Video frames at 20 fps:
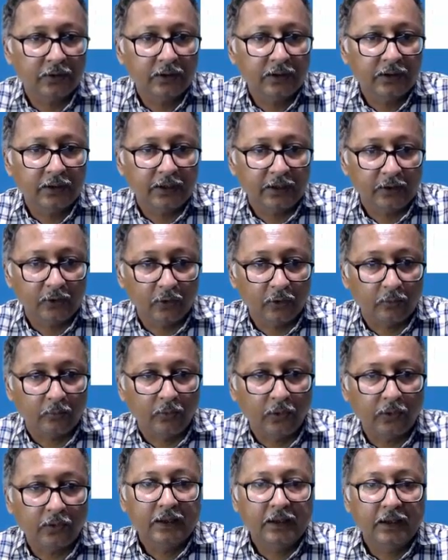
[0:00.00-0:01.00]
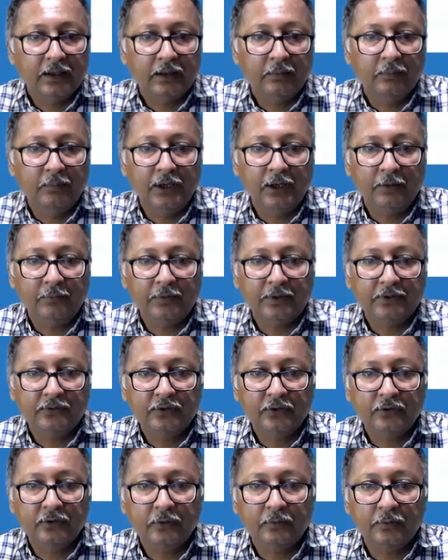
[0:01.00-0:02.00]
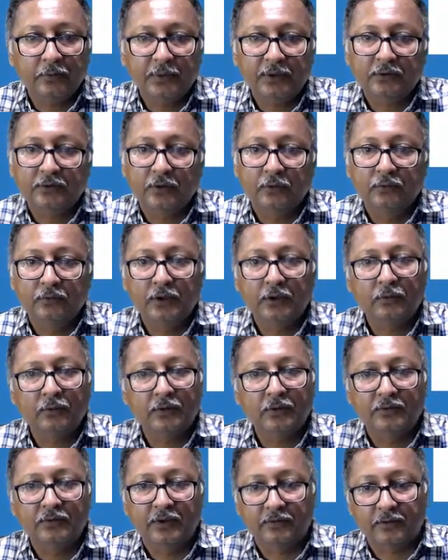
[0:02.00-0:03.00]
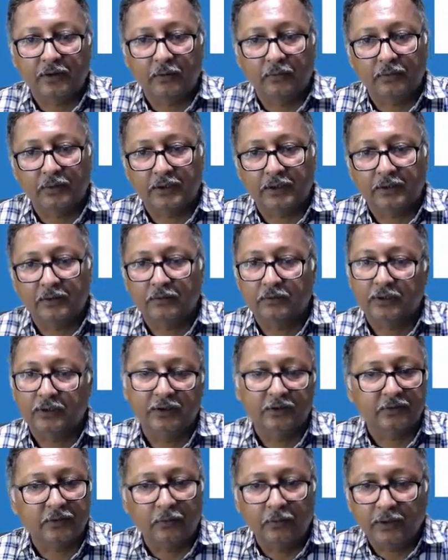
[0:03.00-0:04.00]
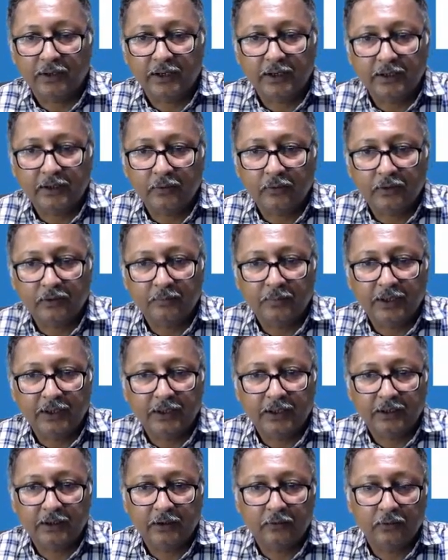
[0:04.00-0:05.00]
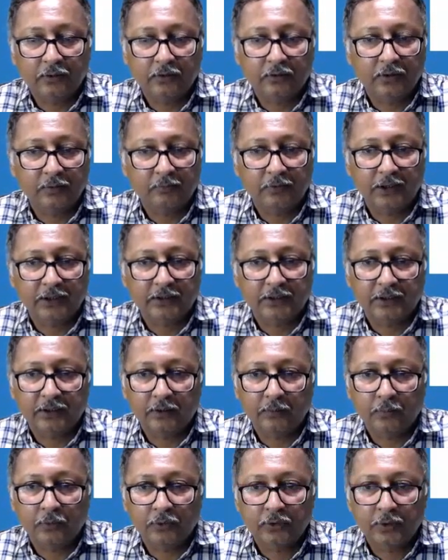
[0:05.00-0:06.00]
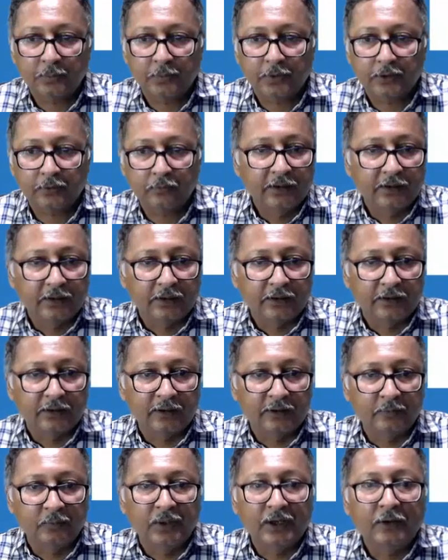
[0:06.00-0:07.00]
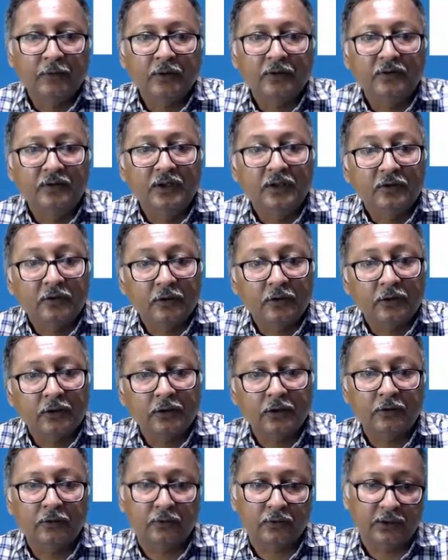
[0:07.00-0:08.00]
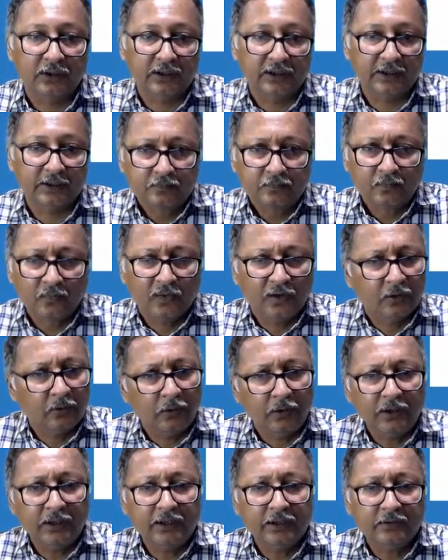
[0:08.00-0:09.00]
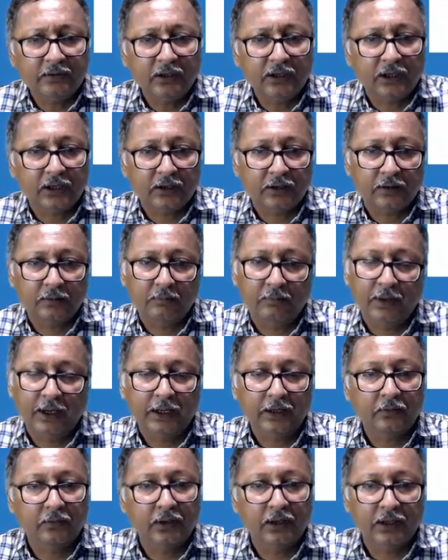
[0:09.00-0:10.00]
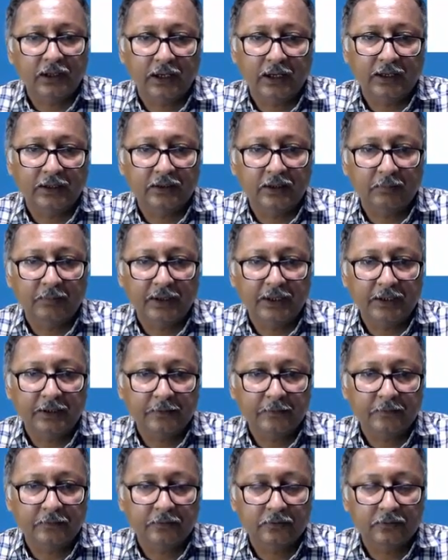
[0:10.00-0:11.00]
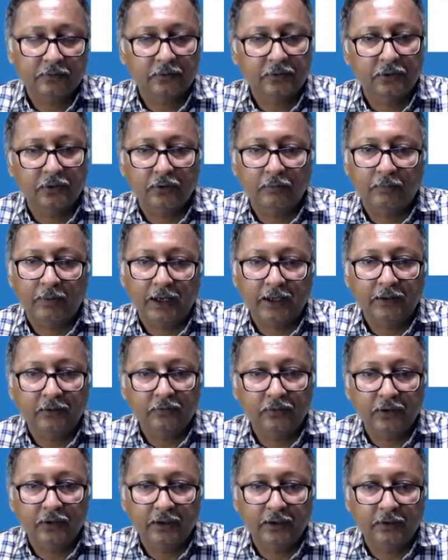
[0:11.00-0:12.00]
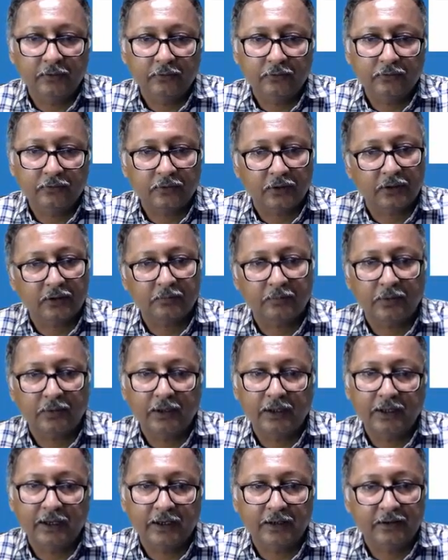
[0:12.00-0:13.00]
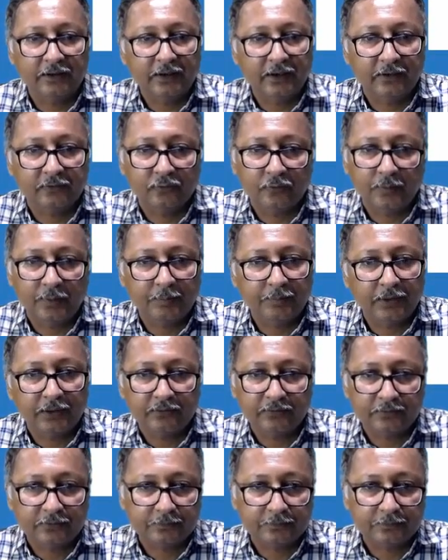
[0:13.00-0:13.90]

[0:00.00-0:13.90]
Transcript: In your book, the bill of exchange of rupees 1000 was discounted. The discounting entry was made and it was reflected in both the passbooks. This bill was dishonored on 28th. So on dishonor, bank will collect the money. So your balance will reduce. Corresponding entry has to be passed.